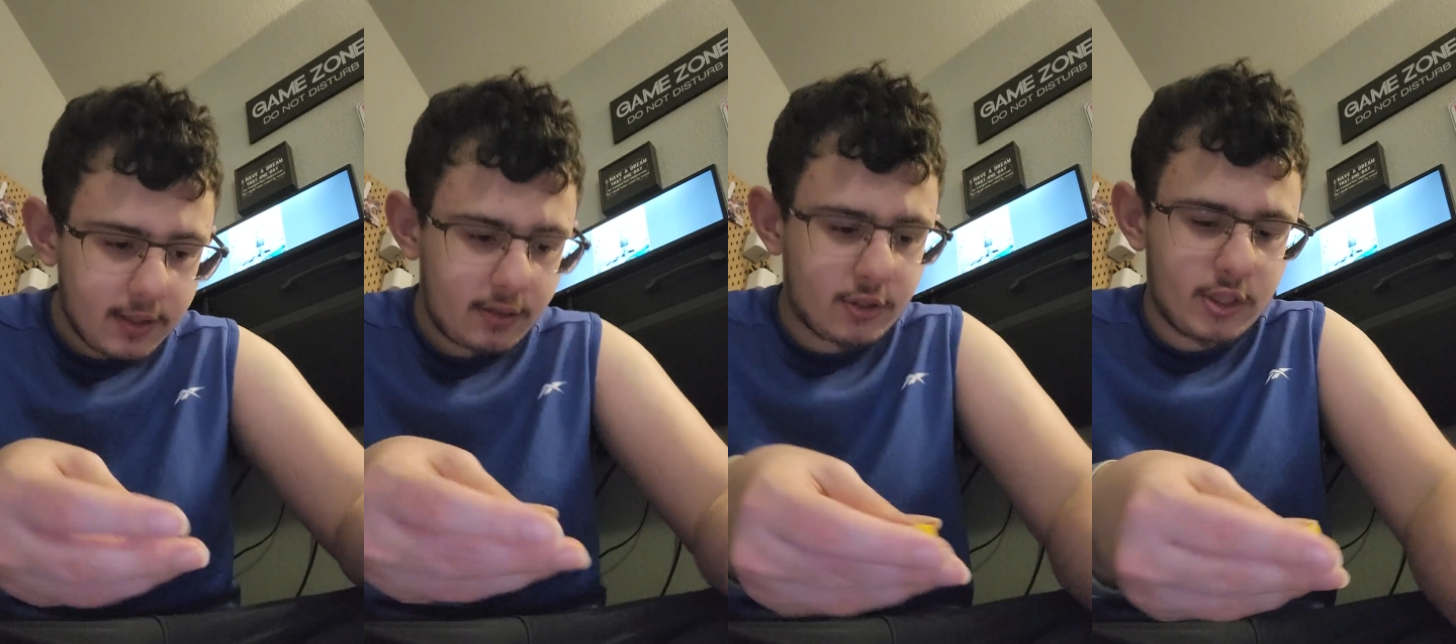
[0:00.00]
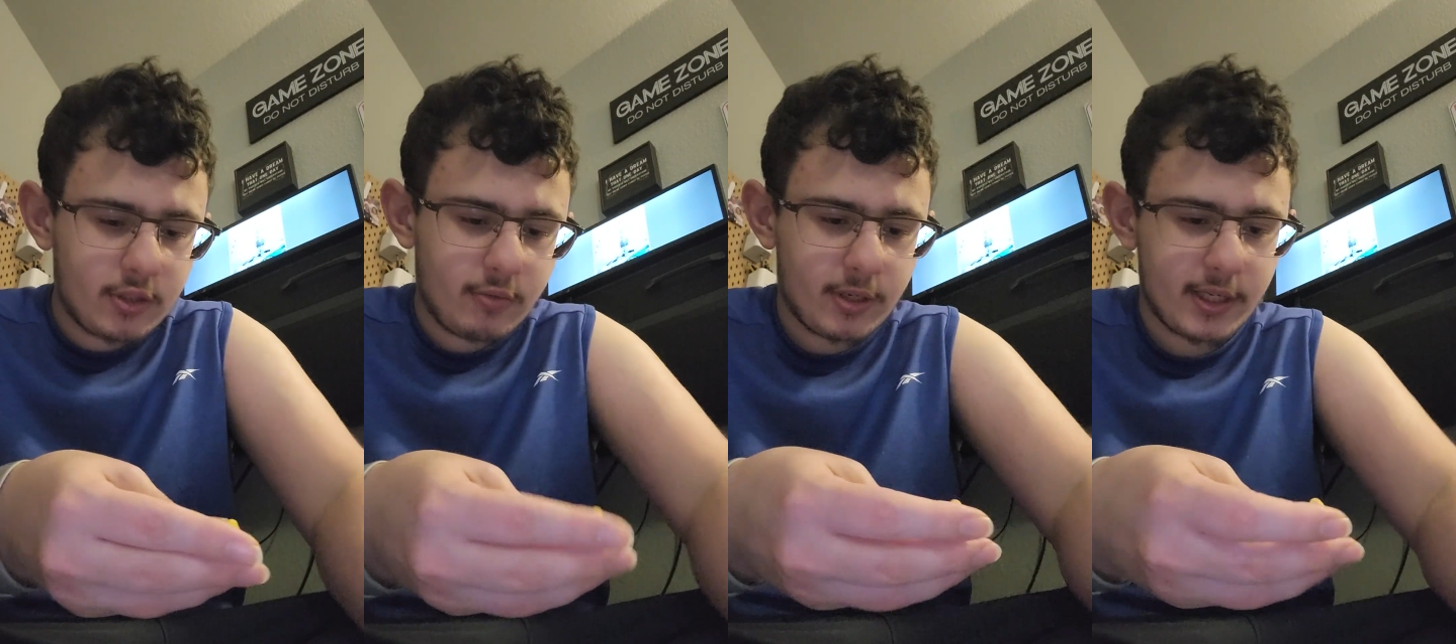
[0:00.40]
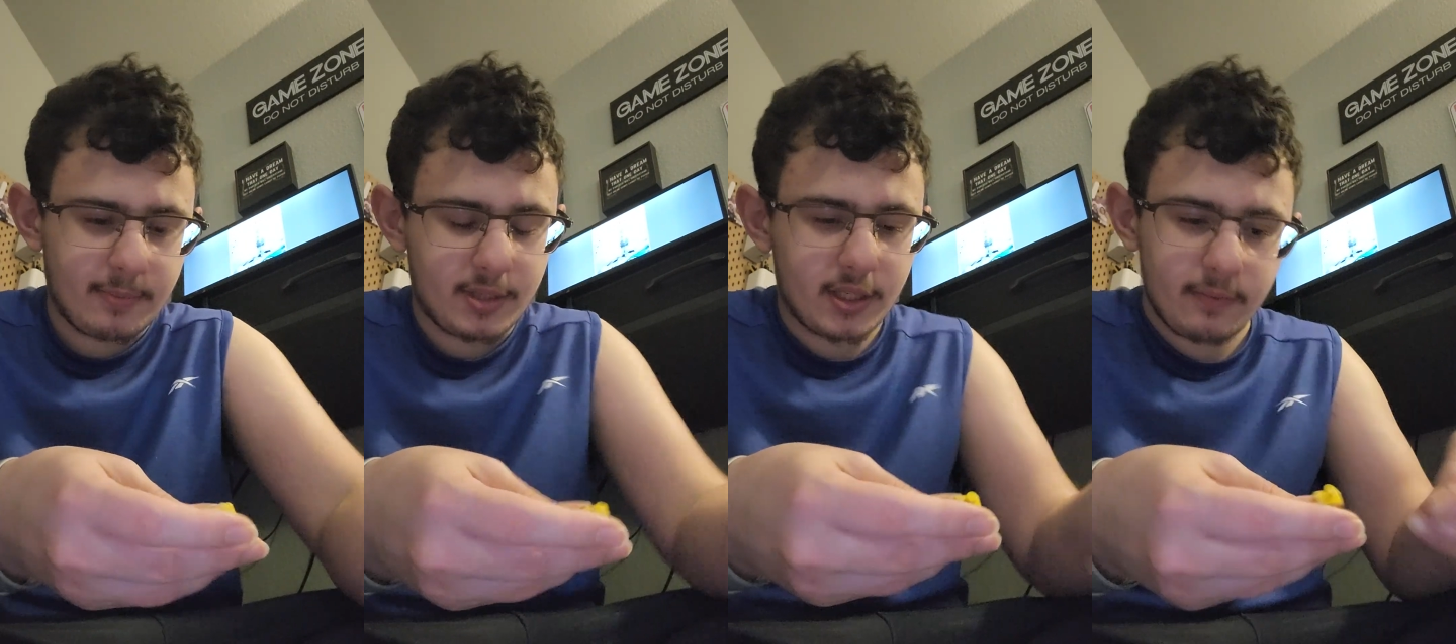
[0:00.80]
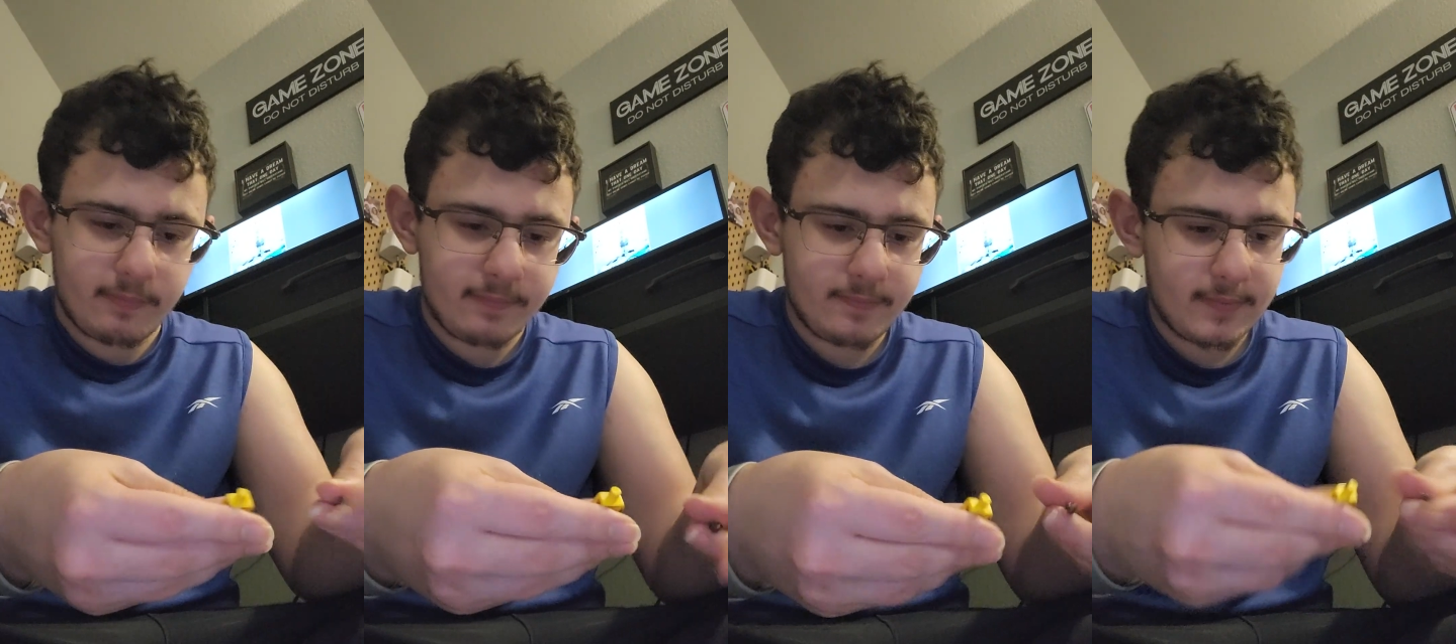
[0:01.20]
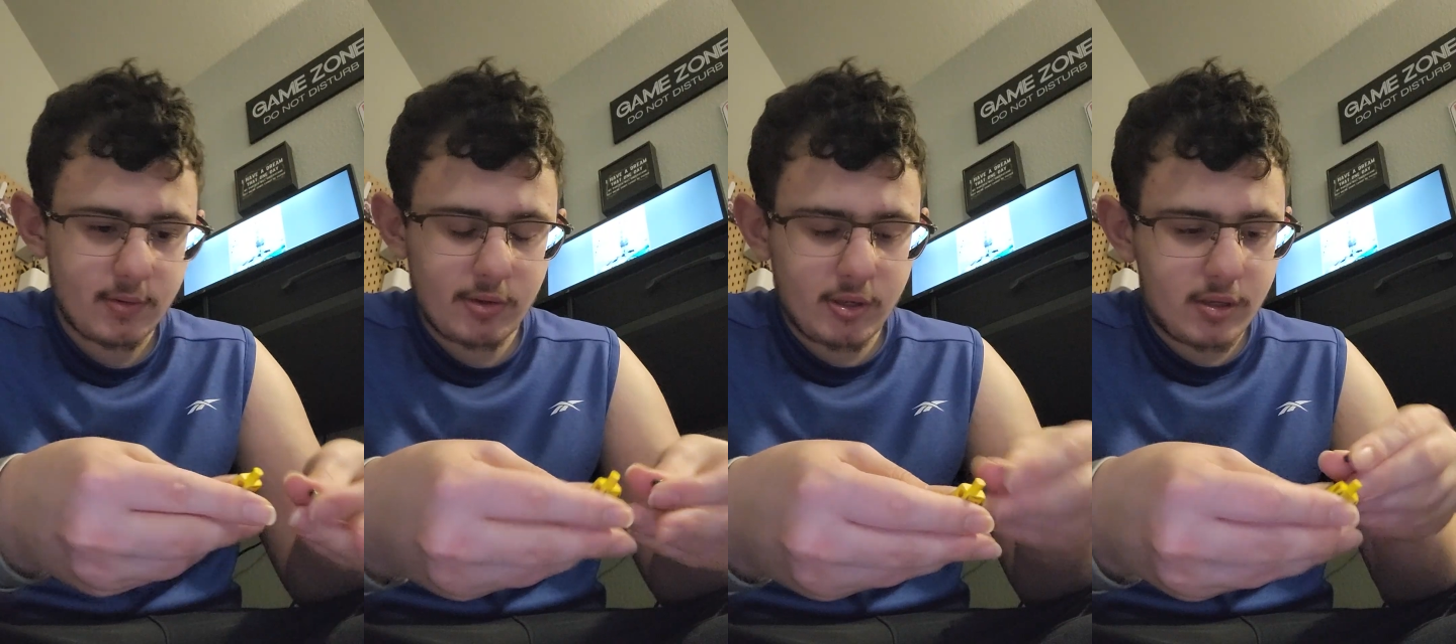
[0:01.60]
I'll show you why in a minute.
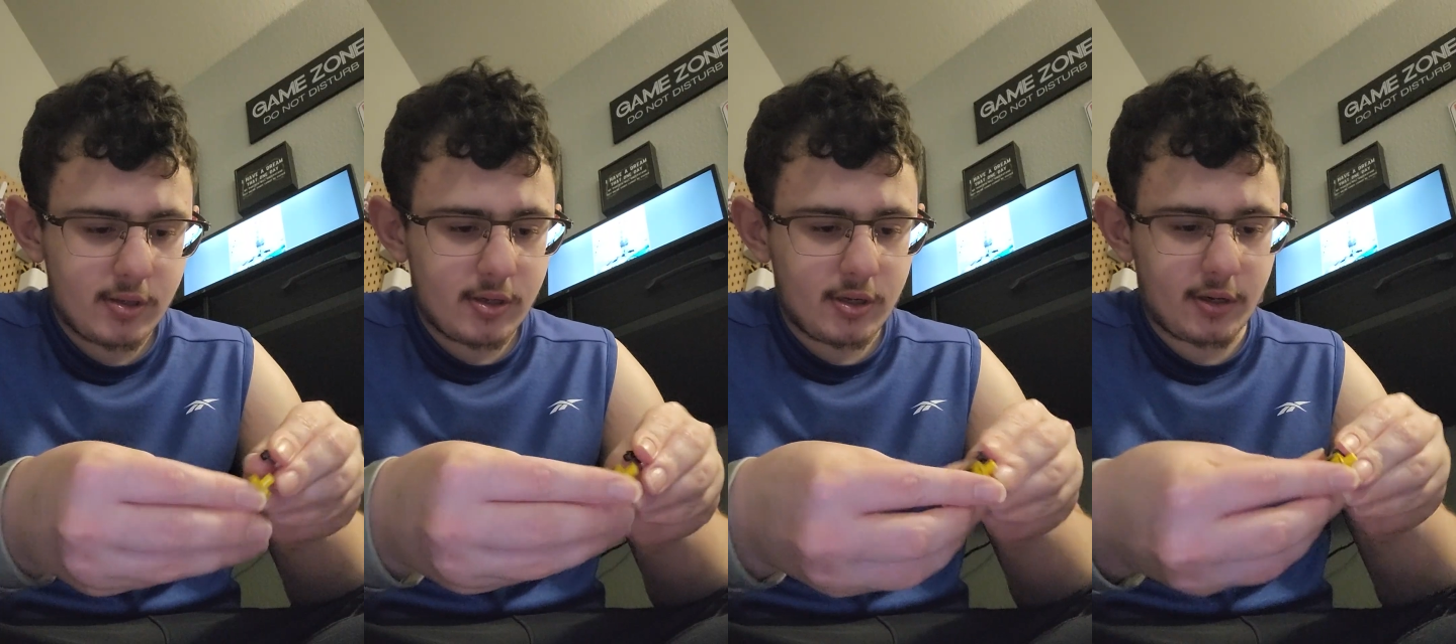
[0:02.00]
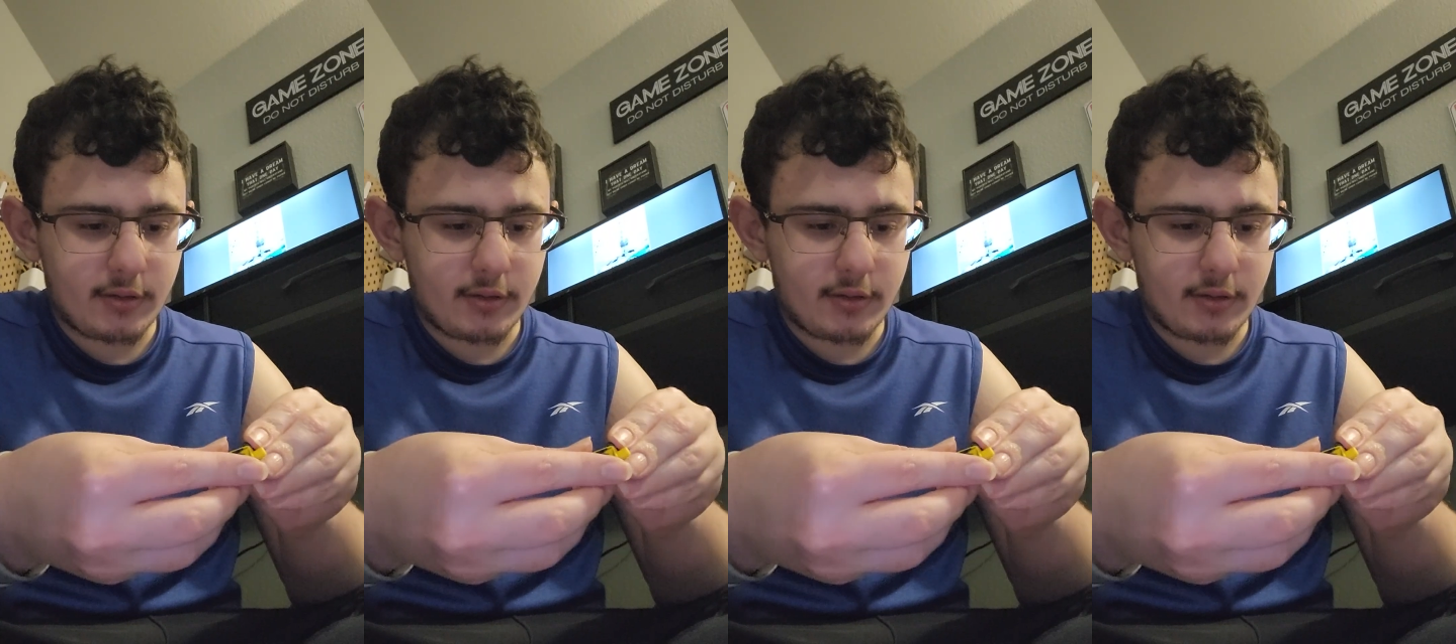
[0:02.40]
You're